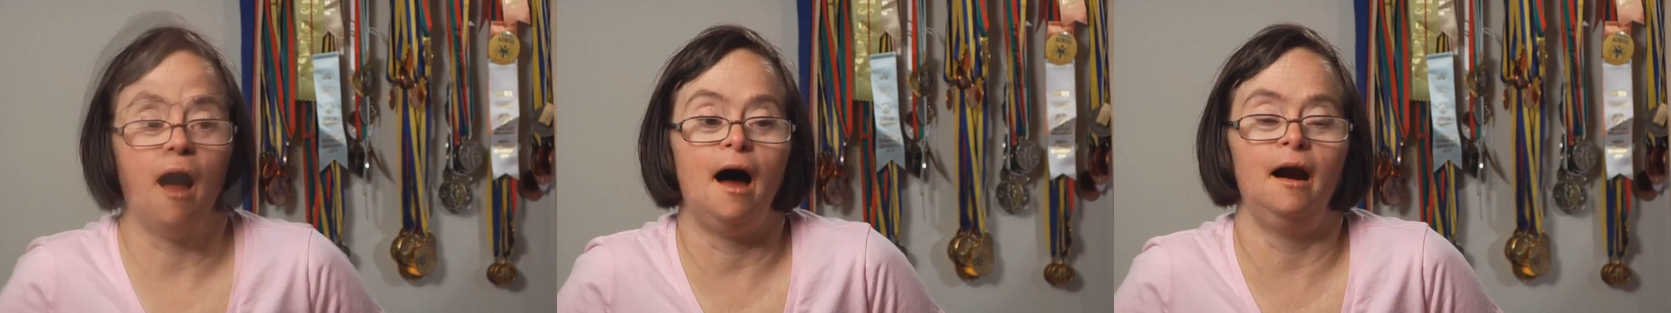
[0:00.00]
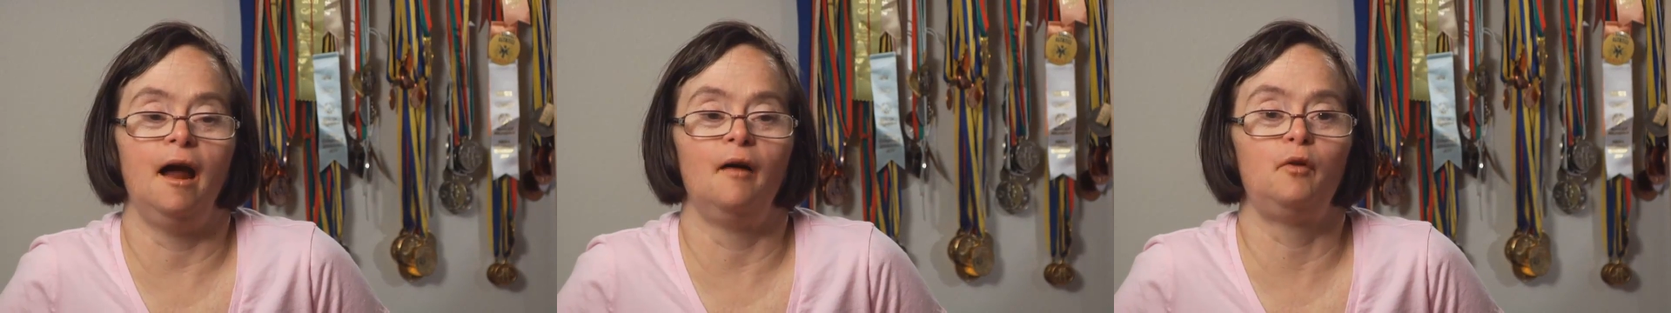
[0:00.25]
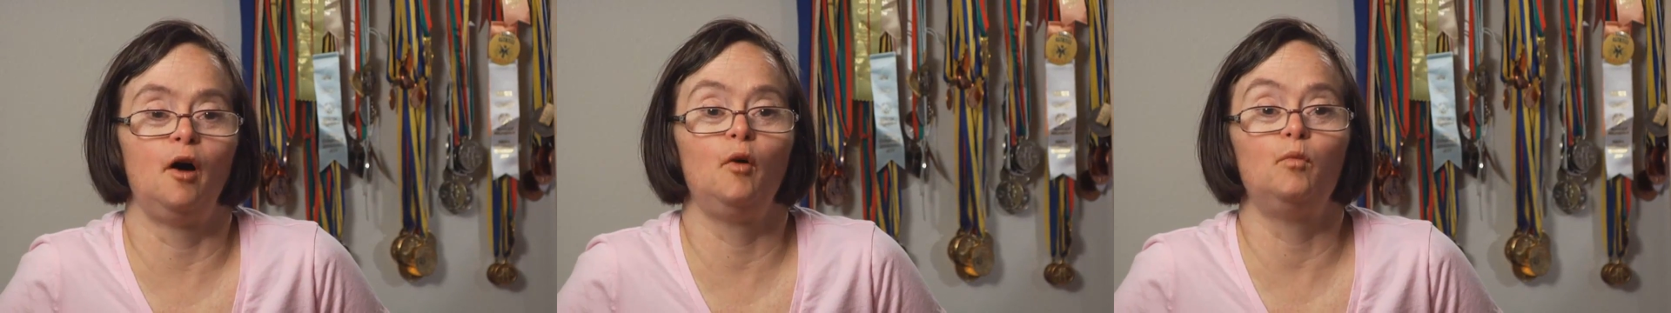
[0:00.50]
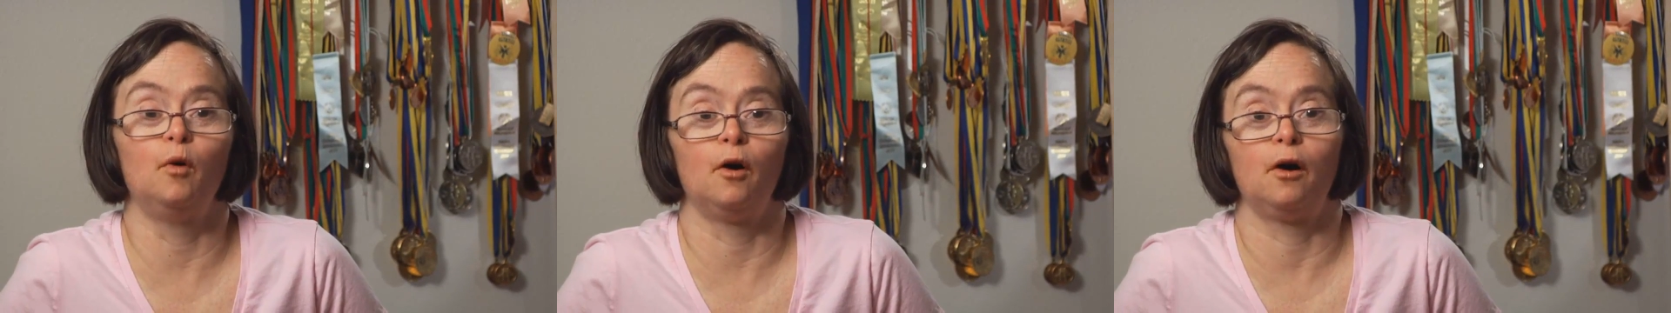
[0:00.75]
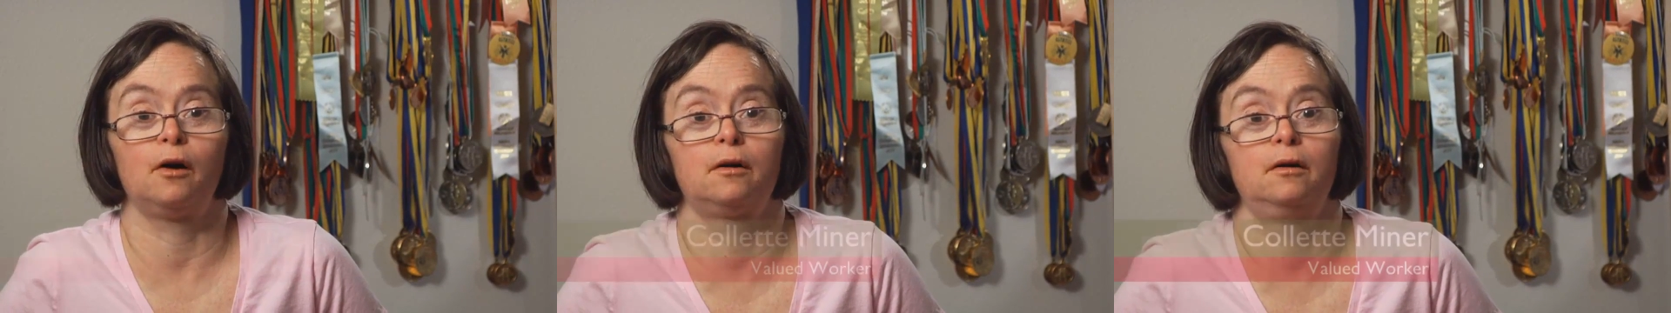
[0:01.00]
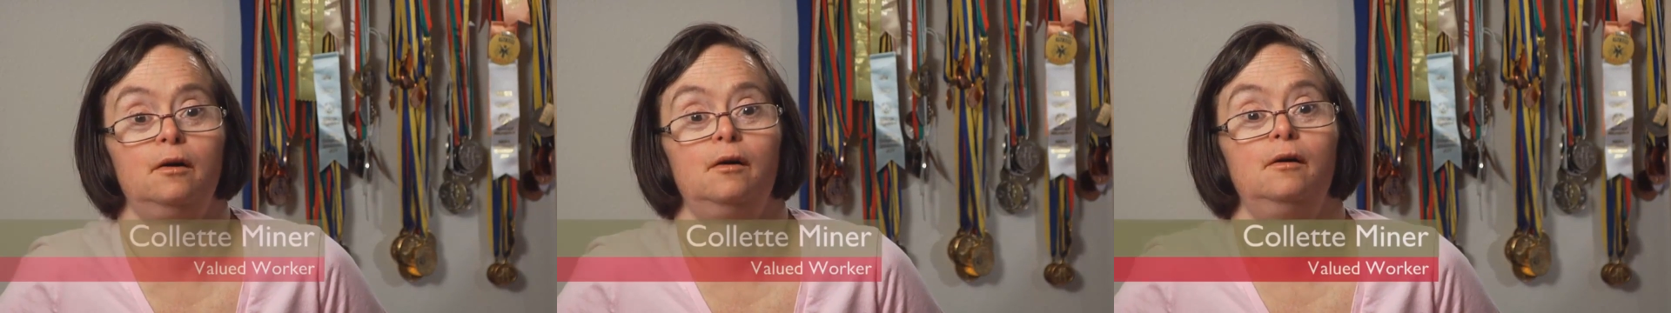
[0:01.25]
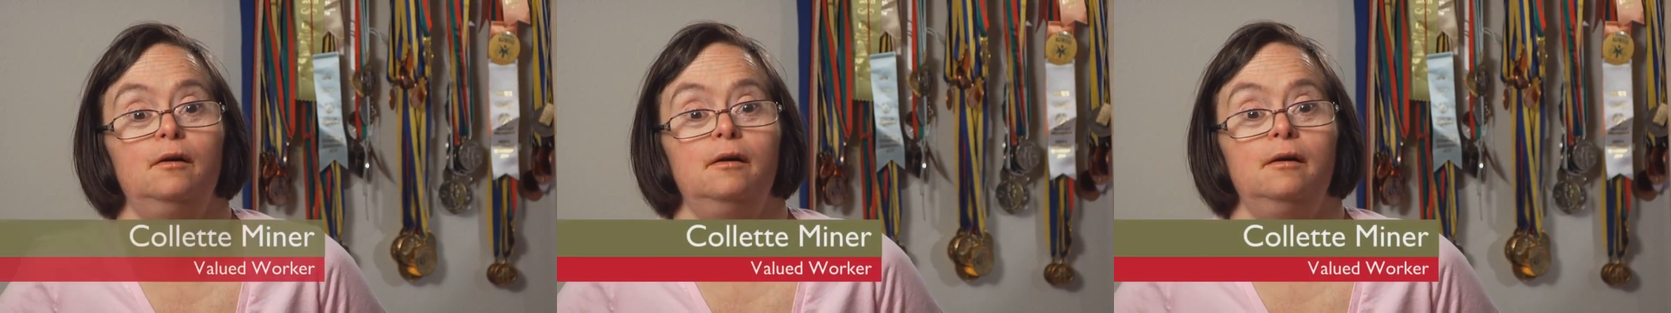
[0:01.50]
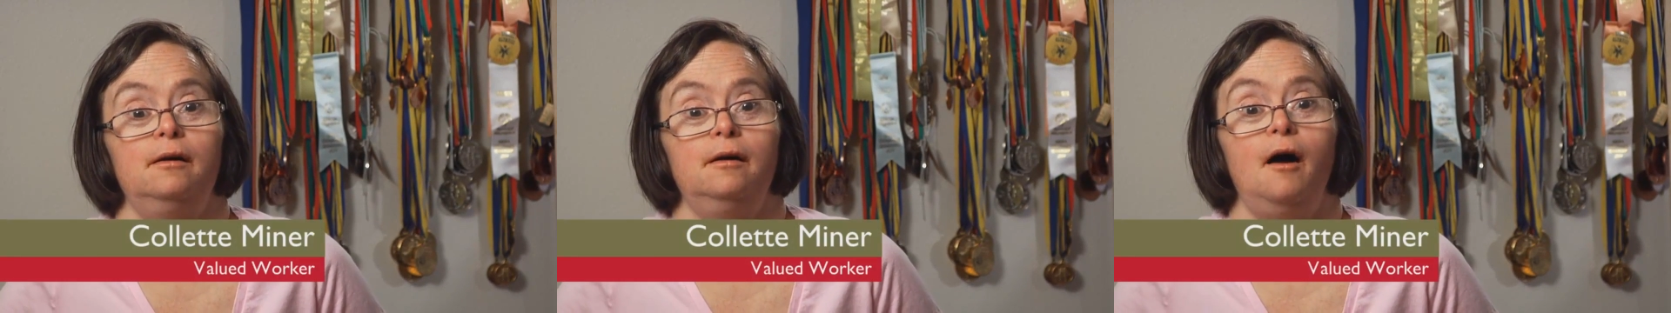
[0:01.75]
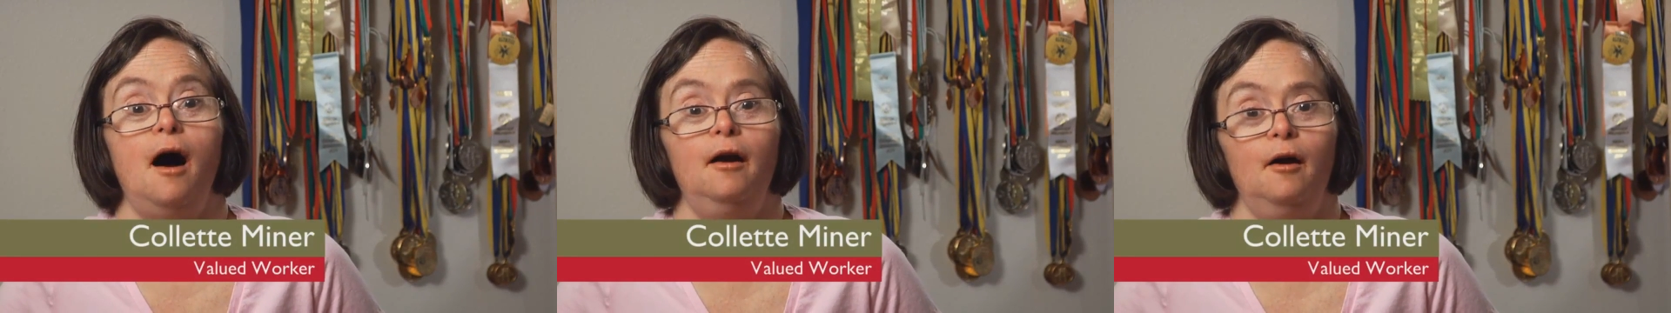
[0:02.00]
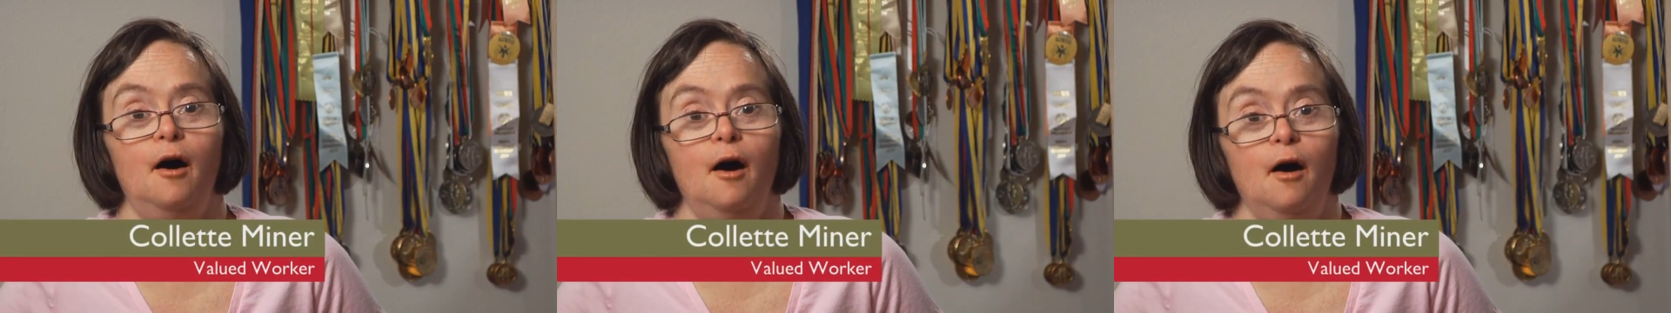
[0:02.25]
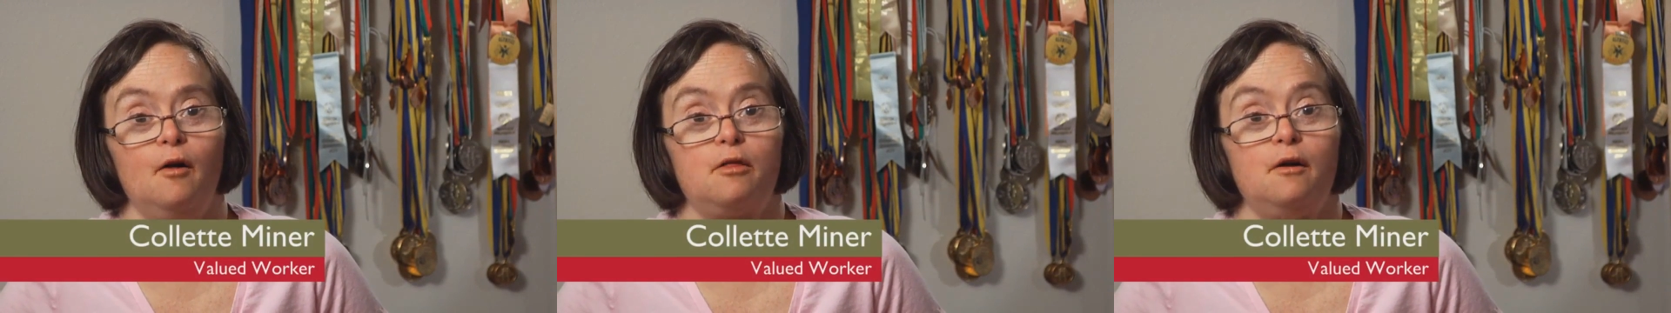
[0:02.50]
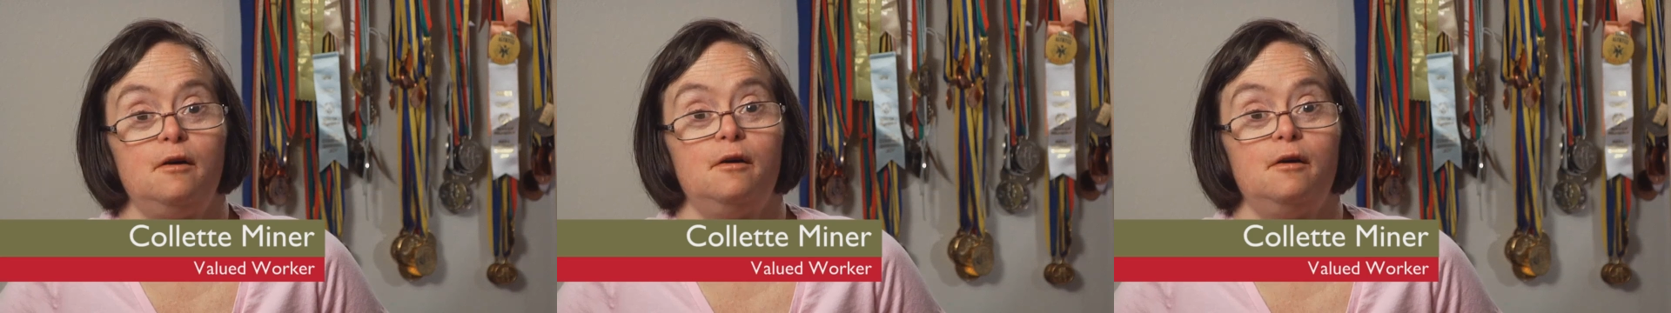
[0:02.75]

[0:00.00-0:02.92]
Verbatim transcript: I love Uber a lot.